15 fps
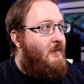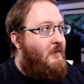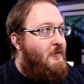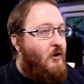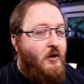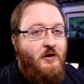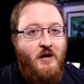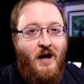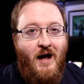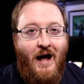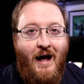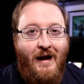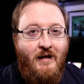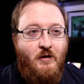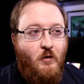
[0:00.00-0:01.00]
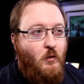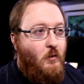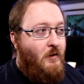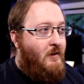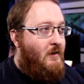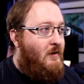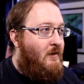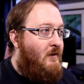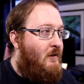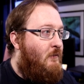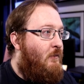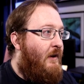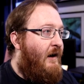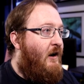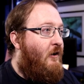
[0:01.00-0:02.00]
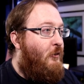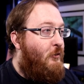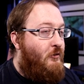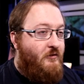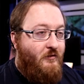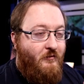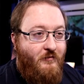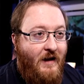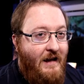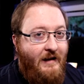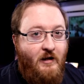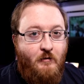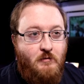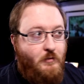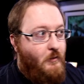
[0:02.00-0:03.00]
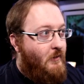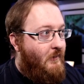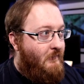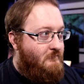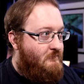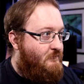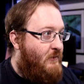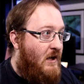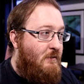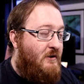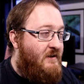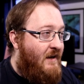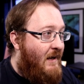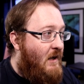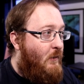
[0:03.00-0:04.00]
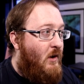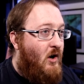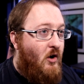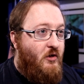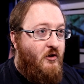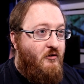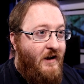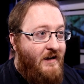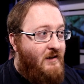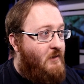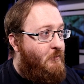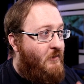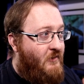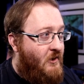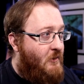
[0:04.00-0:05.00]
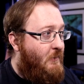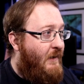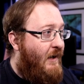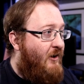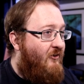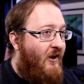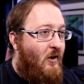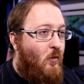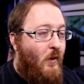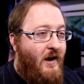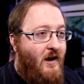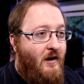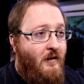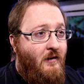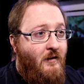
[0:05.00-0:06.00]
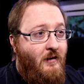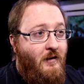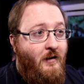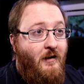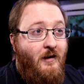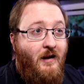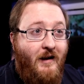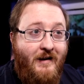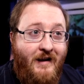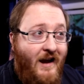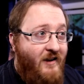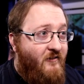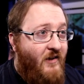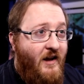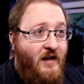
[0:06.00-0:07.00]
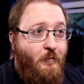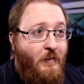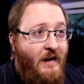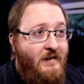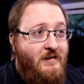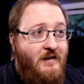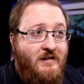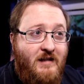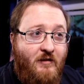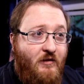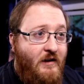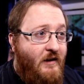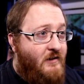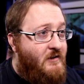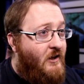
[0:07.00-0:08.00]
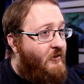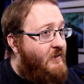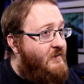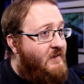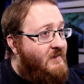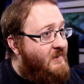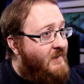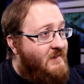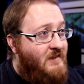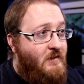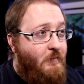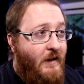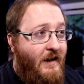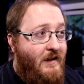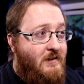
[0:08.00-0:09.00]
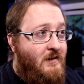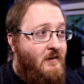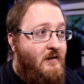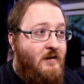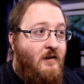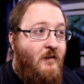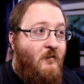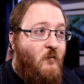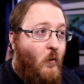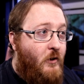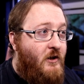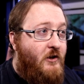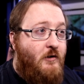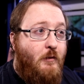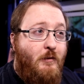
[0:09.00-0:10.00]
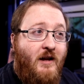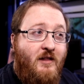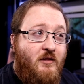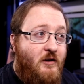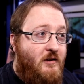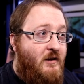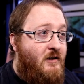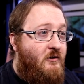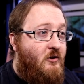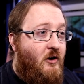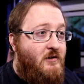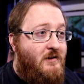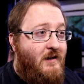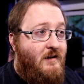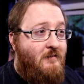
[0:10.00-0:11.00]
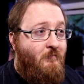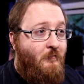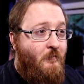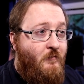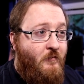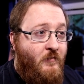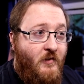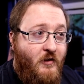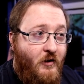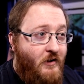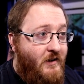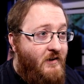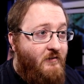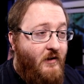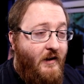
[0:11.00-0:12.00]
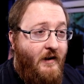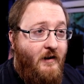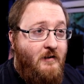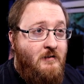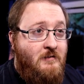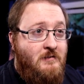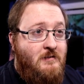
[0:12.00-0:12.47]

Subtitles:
Junya Aito, player who's very comfortable pretty much anywhere on the right, preferably a right winger. Again, very pacey, 17 acceleration, 16 pace, 14 dribbling, 13 crossing, 13 flair.